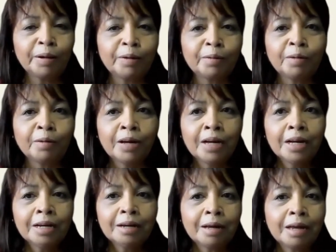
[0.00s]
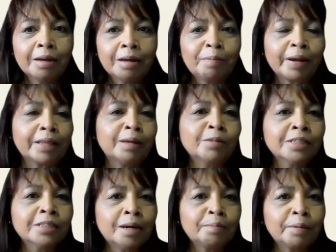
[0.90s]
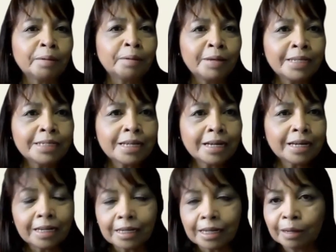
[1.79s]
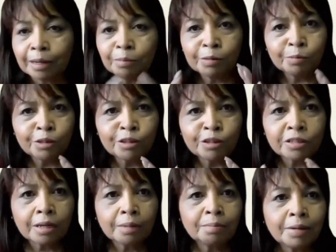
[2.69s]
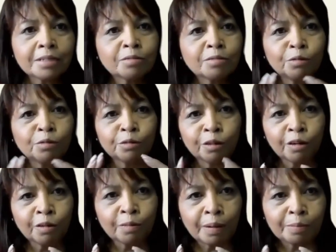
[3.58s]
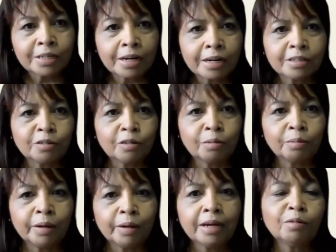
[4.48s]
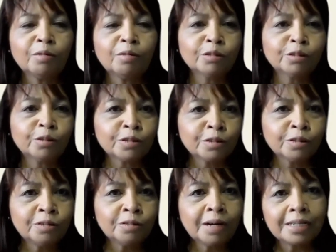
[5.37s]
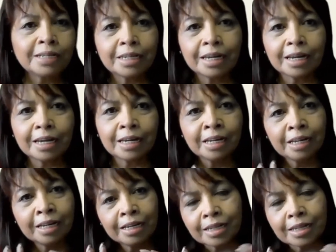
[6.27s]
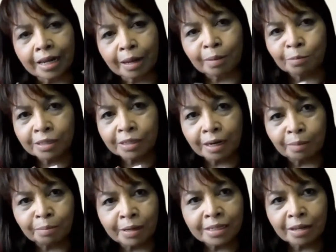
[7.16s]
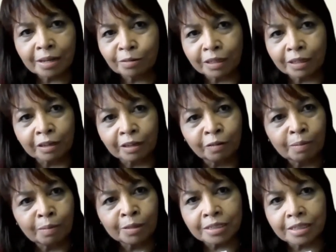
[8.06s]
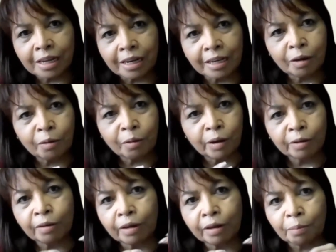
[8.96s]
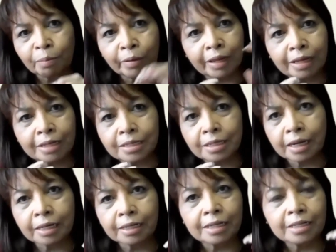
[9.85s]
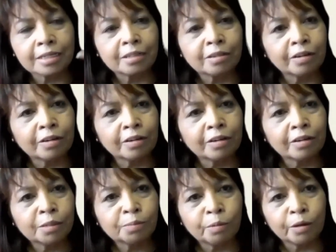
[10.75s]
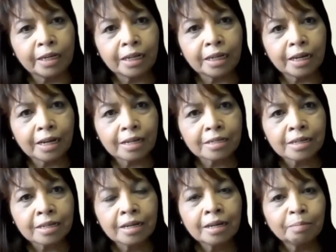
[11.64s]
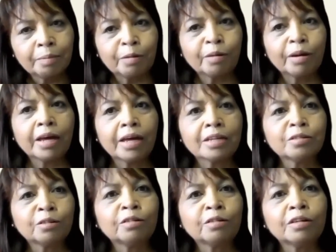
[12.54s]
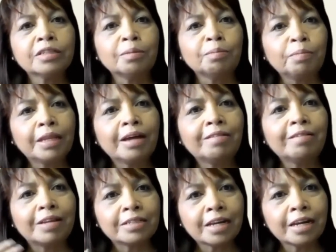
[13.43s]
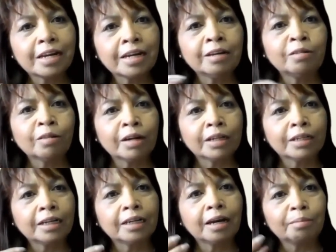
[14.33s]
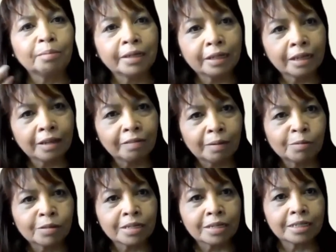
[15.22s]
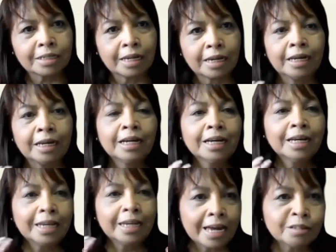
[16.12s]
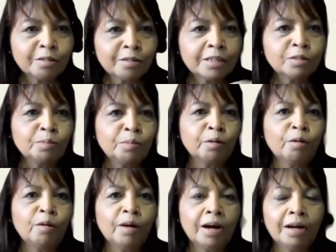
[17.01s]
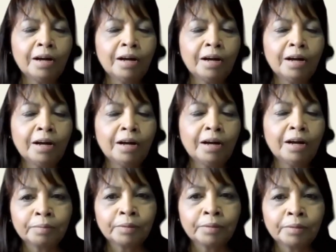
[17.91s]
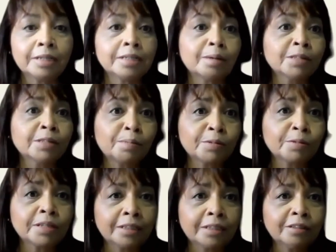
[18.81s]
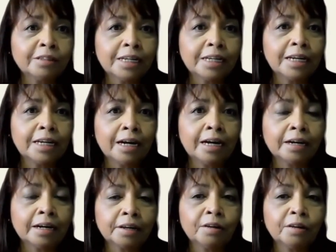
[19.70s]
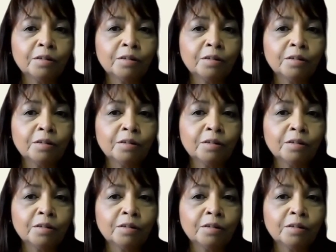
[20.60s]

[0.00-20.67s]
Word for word: That's, of course, uh, you know, with a starting point that we have many issues. We're going to resolve some of them, but some won't. So let's just take out of the table uh, those issues in which we're not going to agree, but let's advance on those um, which we can agree on.